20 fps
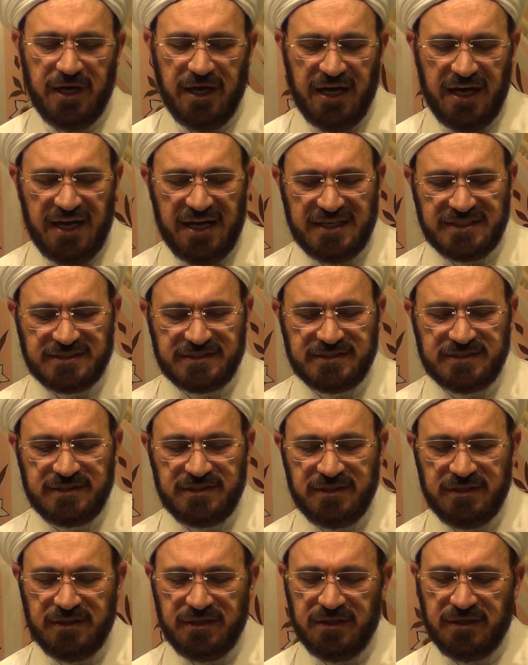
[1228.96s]
as
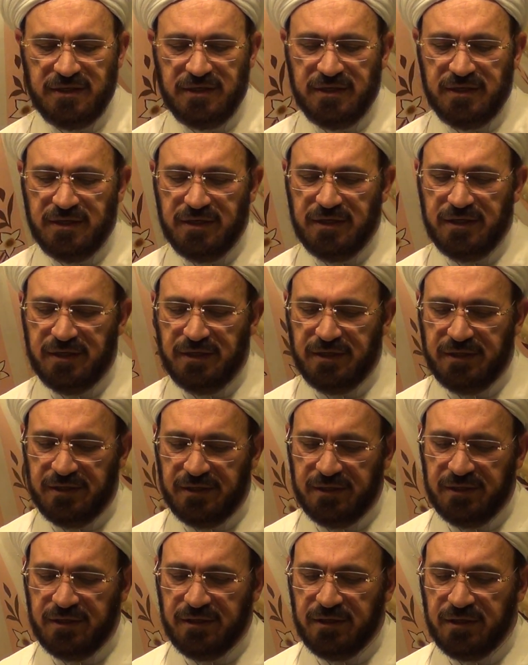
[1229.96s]

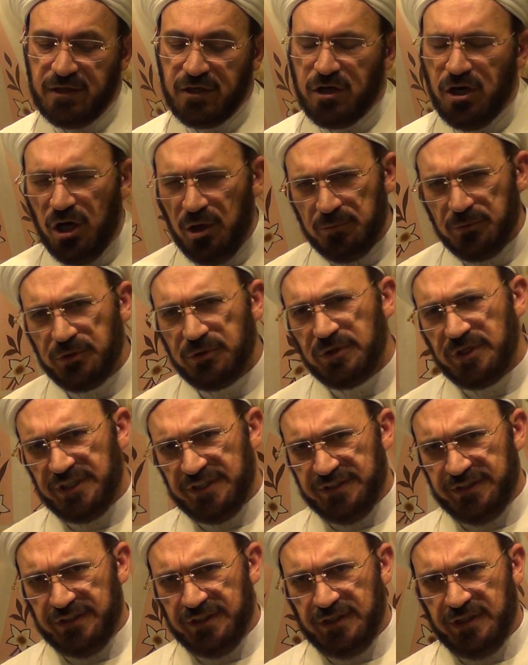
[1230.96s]
a
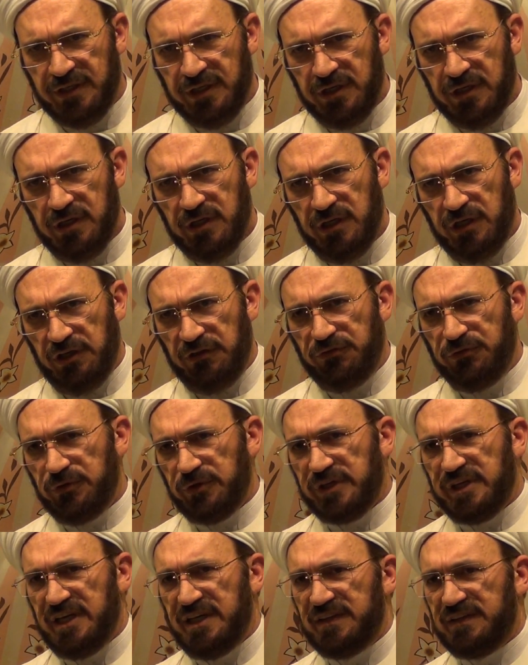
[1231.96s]
community. If
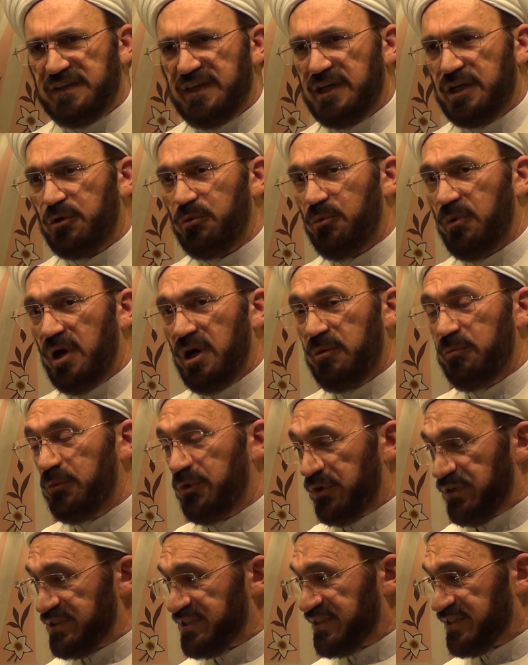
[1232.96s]
you can take one
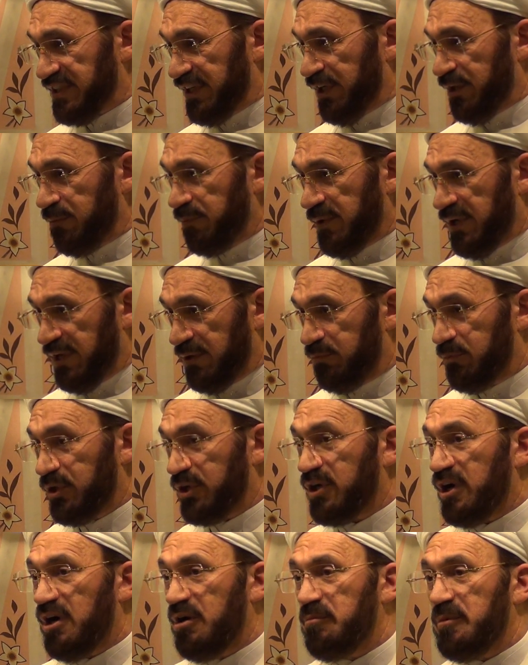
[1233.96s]
more step and
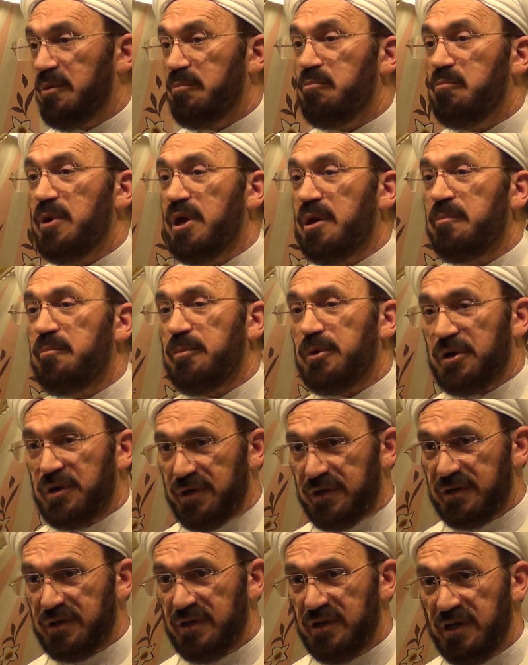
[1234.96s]
become a
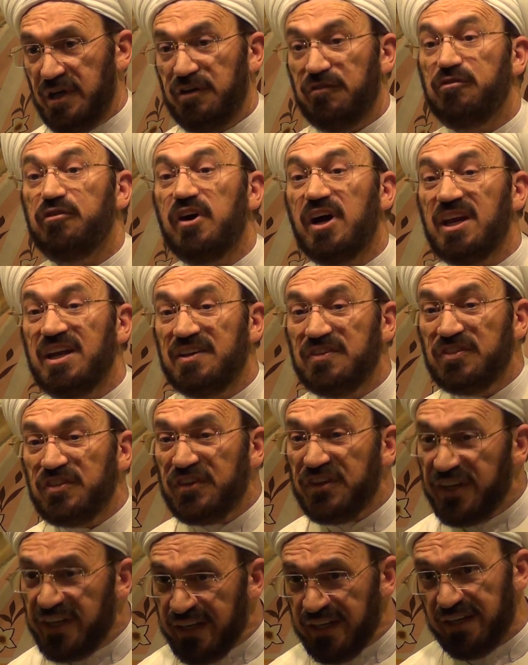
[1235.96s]
member, a
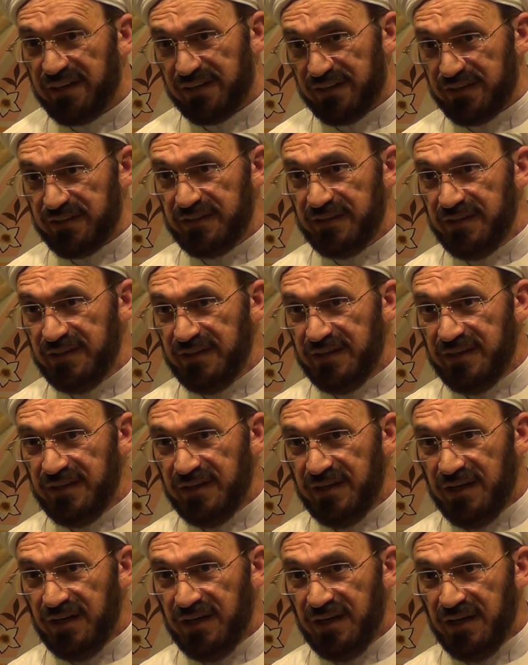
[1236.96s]
volunteer.
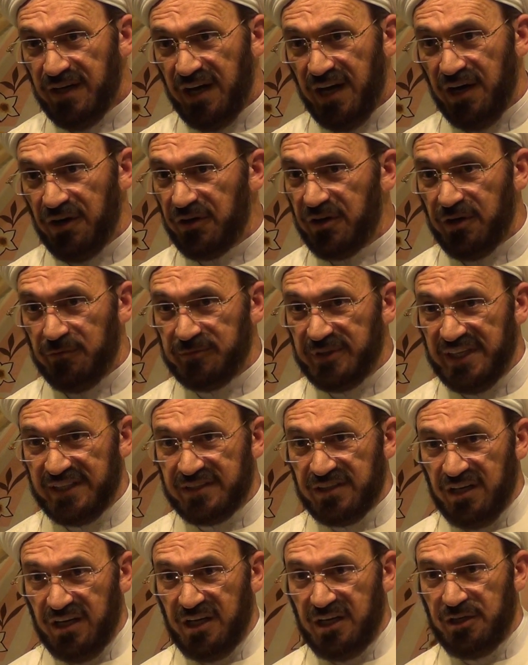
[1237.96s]
How come
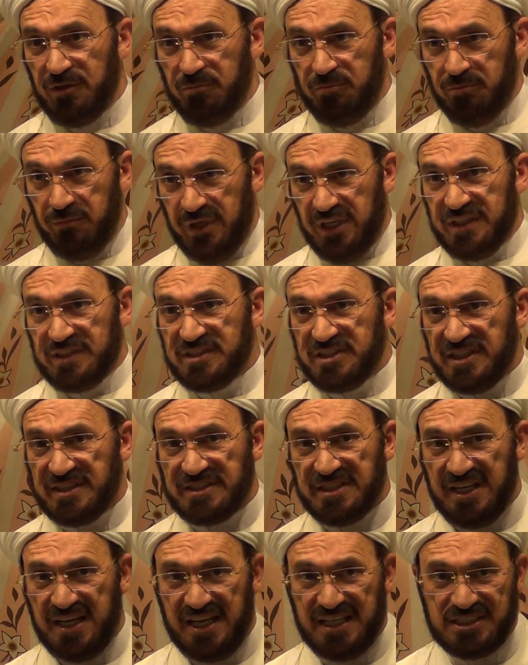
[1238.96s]
that I met
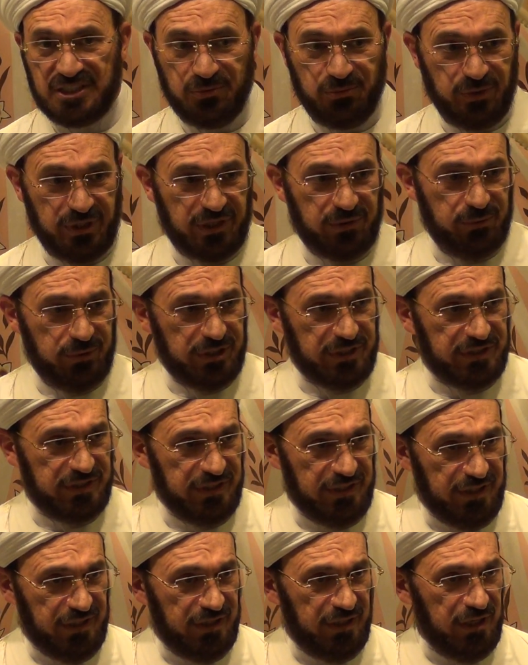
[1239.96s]
just last week with
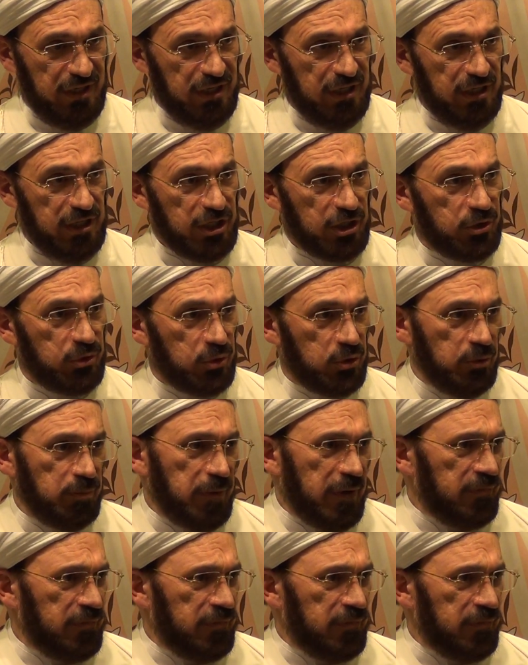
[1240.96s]
uh, a group